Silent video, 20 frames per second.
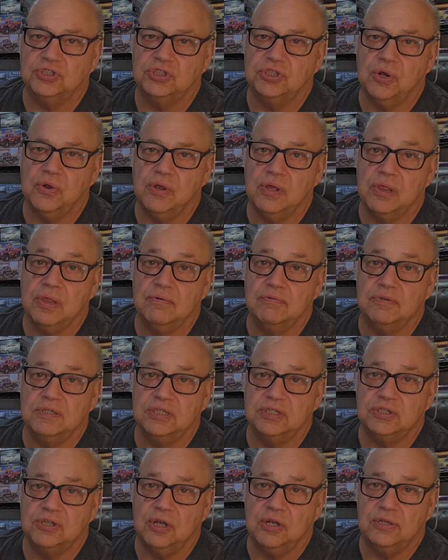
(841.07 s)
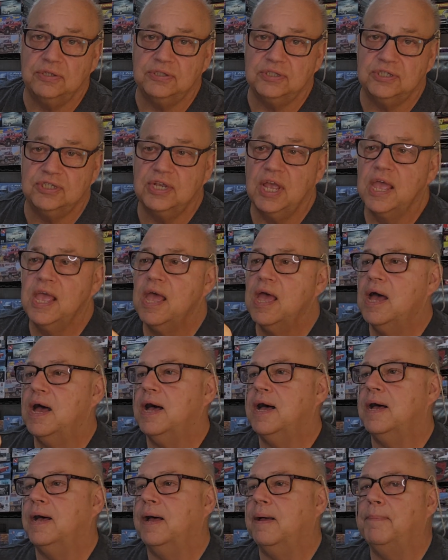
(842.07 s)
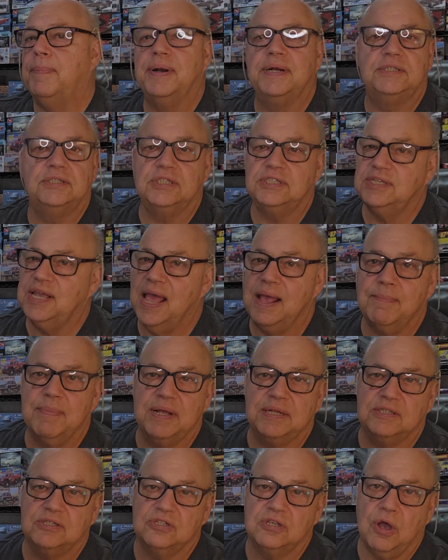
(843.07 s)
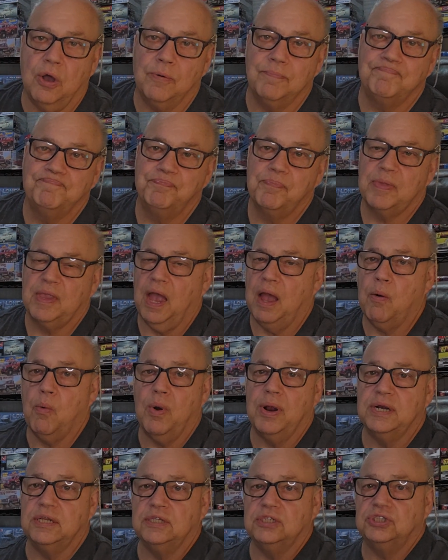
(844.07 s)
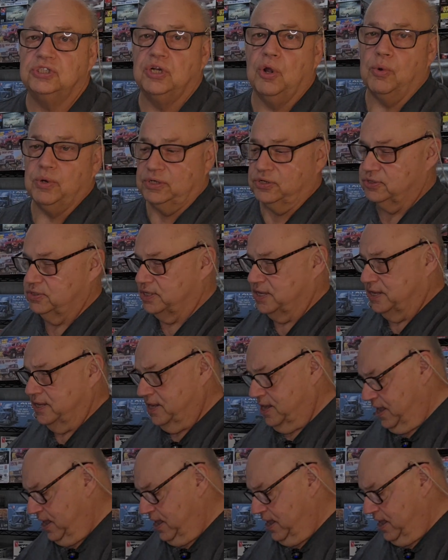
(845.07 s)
show you the results, but it just came in, so I wanted to show it to you.